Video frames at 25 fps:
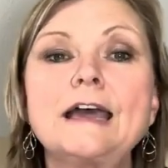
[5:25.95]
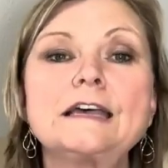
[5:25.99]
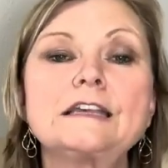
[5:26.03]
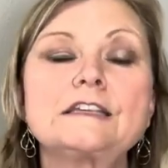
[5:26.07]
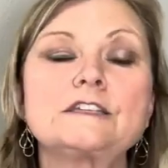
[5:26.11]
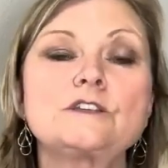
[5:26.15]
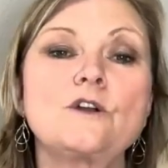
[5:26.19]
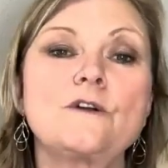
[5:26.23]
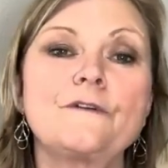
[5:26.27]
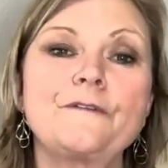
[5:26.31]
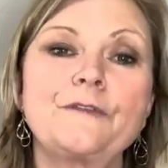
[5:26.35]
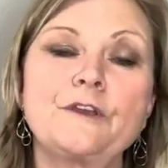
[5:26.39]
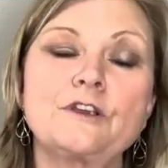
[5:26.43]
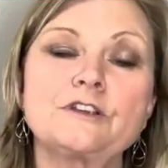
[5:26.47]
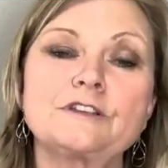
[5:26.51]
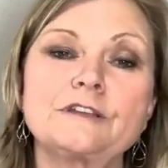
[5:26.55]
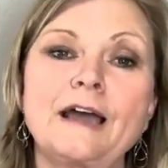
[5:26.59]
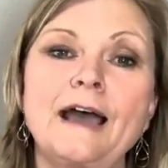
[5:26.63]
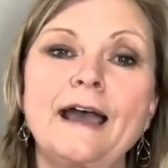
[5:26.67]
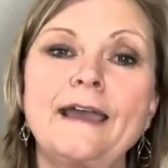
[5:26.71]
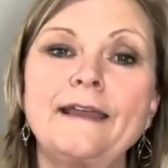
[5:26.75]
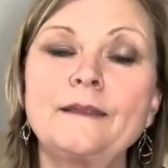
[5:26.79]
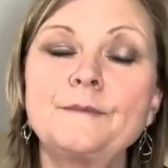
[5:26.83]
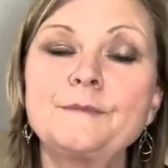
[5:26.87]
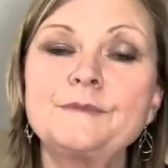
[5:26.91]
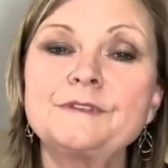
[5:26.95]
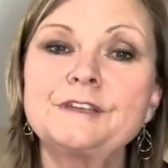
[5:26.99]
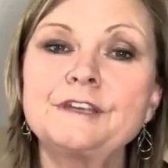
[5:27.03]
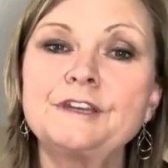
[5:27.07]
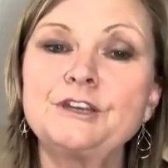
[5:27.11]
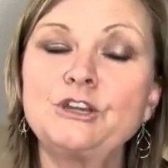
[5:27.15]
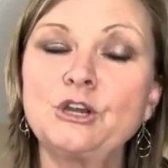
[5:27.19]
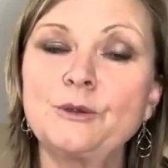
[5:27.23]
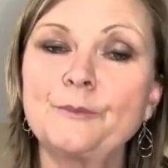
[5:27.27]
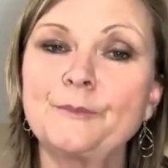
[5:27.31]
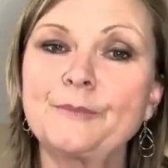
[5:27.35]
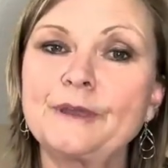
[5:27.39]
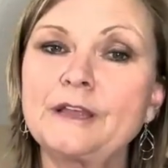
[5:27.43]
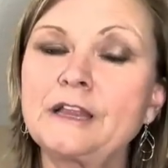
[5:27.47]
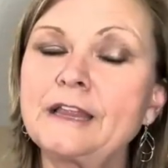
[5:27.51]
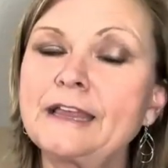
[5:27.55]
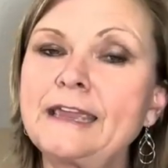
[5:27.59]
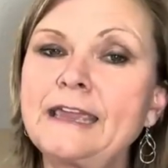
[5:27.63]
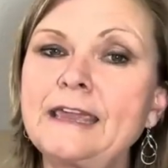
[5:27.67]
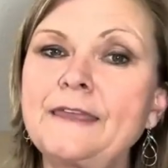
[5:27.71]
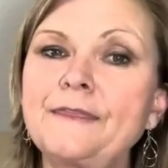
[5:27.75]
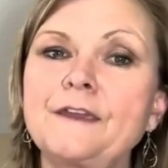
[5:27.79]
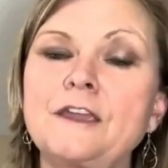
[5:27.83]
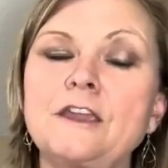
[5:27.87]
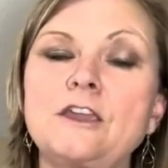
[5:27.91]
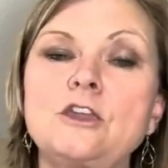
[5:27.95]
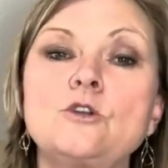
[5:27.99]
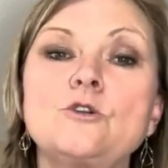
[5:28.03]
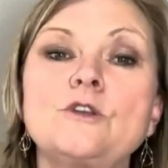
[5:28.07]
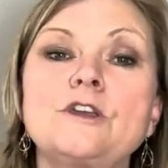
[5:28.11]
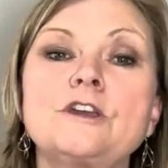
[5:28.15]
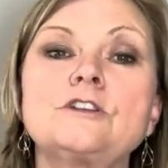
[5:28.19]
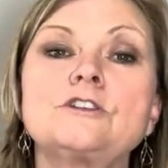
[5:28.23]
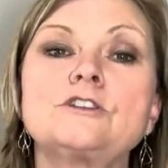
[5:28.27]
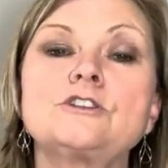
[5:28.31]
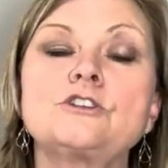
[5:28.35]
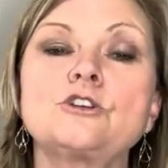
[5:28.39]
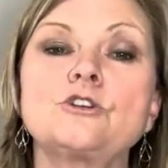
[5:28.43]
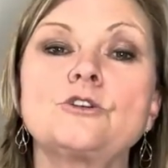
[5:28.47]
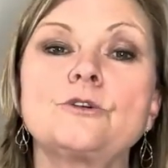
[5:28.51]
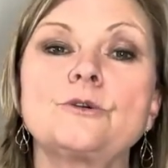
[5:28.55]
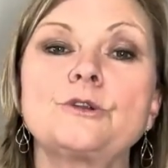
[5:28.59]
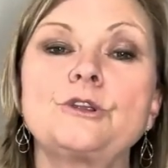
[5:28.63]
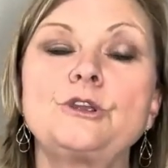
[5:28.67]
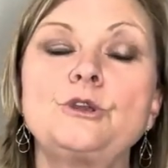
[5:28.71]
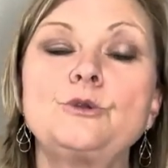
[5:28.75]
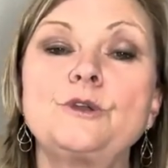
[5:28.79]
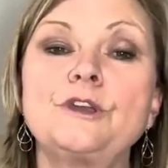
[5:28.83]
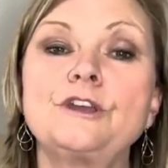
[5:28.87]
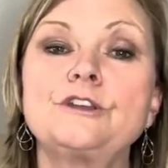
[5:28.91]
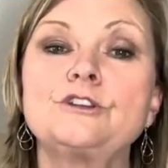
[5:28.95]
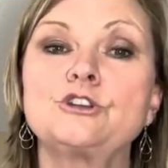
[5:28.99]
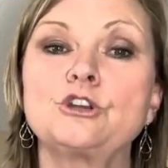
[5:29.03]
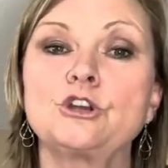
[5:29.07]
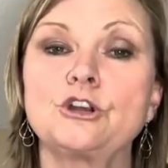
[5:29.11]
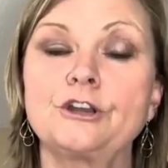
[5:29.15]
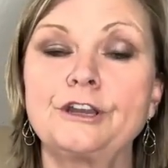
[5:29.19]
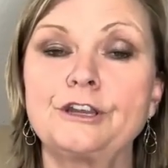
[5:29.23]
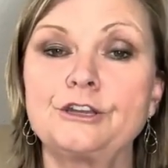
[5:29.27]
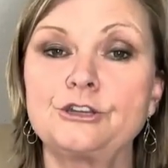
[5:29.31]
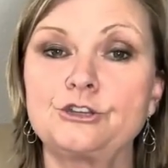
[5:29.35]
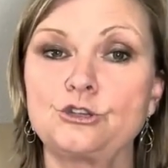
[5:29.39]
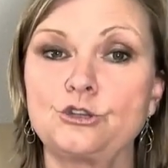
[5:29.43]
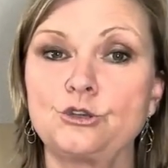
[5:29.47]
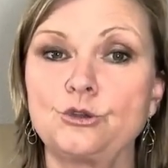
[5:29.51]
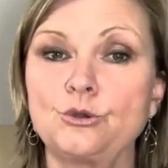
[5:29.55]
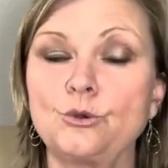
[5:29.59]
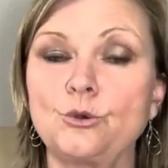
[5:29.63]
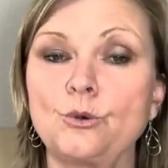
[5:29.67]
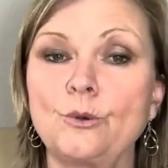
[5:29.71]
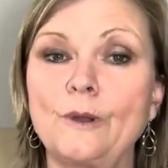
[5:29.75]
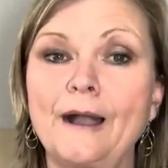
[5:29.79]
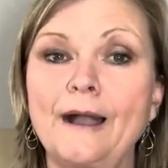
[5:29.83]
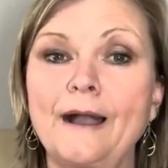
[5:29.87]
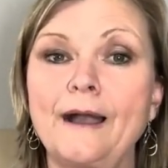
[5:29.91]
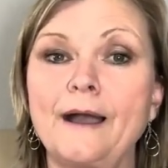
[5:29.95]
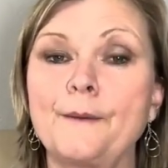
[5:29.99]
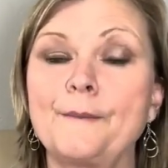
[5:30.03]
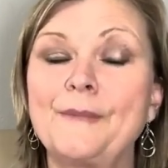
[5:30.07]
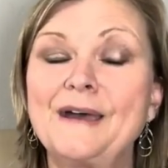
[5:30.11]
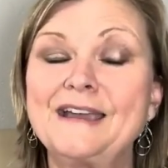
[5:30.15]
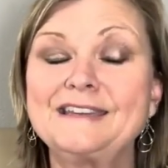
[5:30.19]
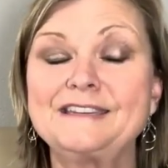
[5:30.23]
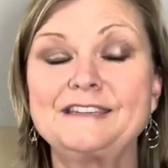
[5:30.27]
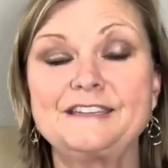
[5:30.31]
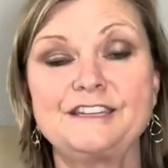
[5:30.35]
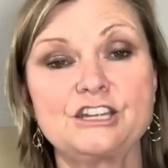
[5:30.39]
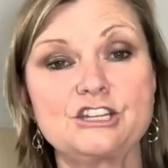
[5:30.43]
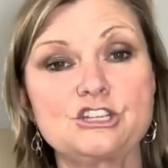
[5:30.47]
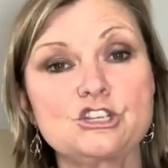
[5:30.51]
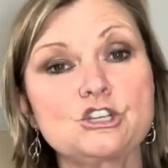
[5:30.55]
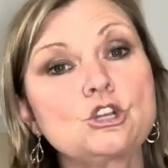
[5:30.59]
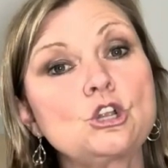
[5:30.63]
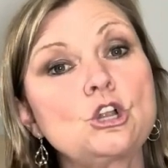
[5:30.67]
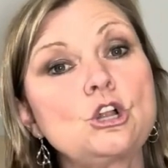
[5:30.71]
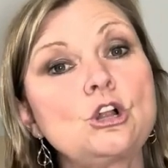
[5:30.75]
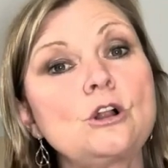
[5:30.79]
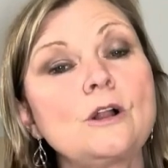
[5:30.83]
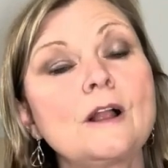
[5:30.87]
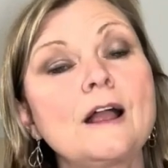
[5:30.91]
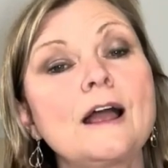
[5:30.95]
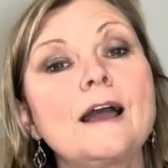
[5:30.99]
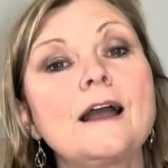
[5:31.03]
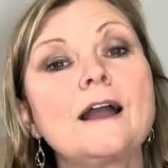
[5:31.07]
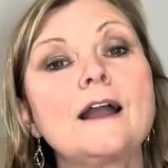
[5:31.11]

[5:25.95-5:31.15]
So if there's items in your billing that you can turn into a digital